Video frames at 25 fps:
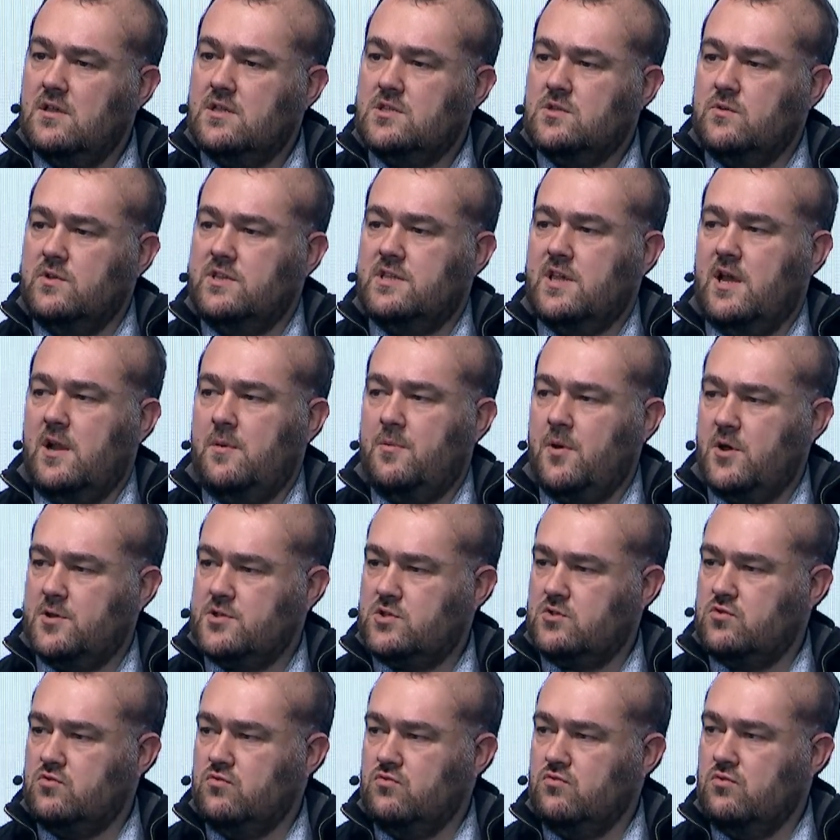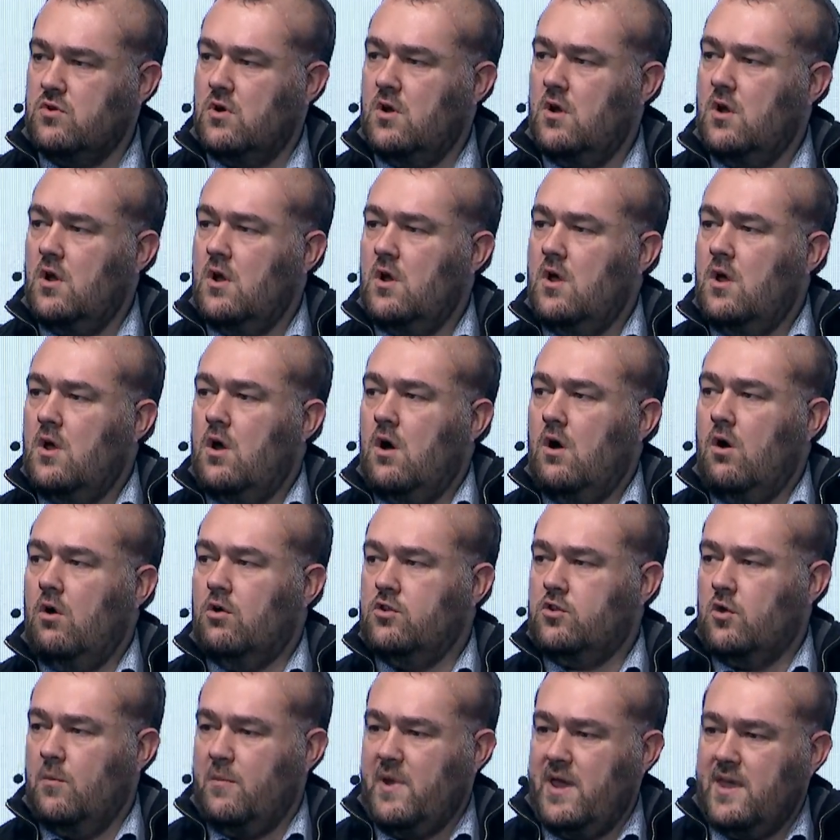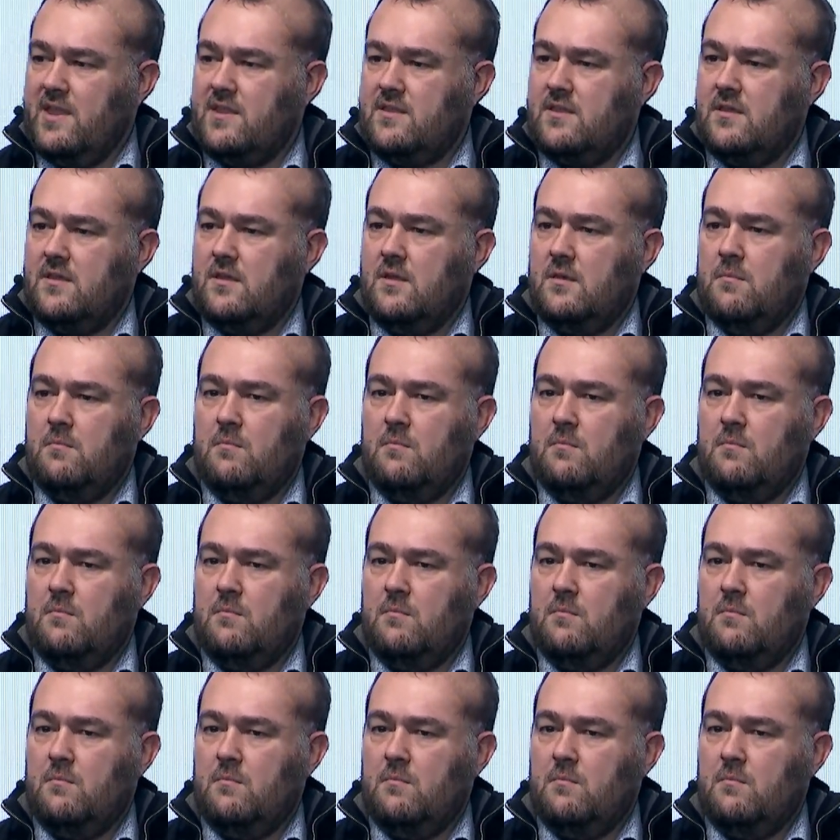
So it helps us to automate,